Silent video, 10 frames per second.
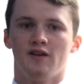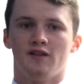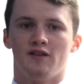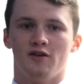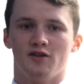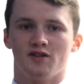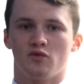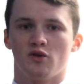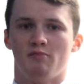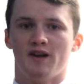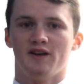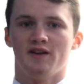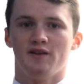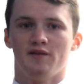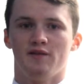There is a
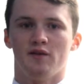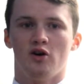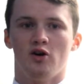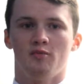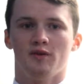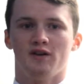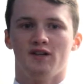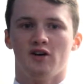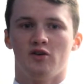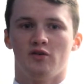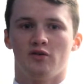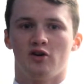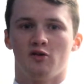repetitive up and down